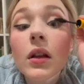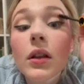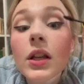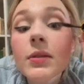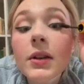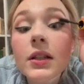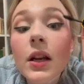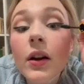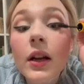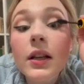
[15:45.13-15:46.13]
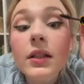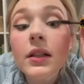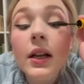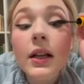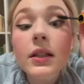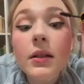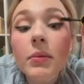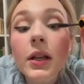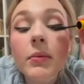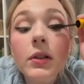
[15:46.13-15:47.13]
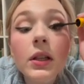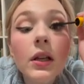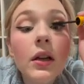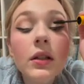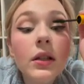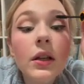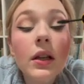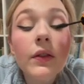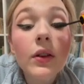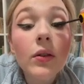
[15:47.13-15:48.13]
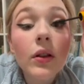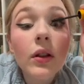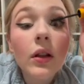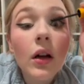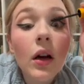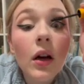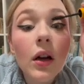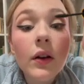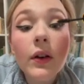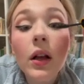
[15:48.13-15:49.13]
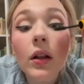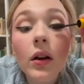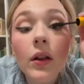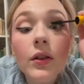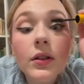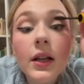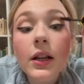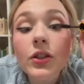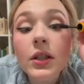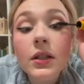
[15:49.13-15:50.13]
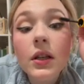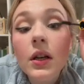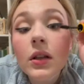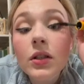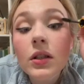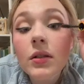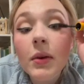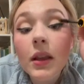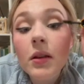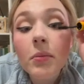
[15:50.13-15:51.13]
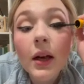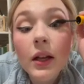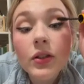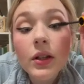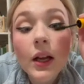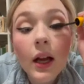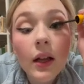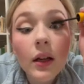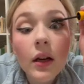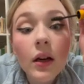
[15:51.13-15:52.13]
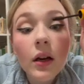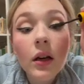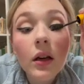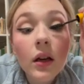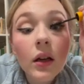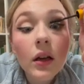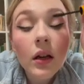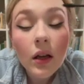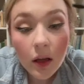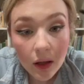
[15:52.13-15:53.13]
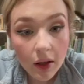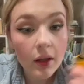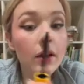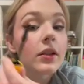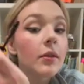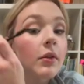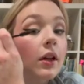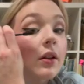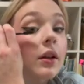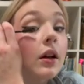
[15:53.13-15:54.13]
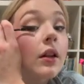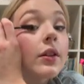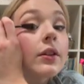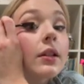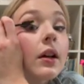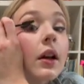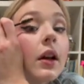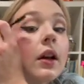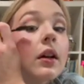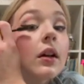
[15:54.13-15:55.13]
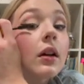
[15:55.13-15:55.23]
This mascara is nice and pigmented, and it's gonna give you a lot of color on those lashes just to make them match the eyeliner. Same thing on the other side.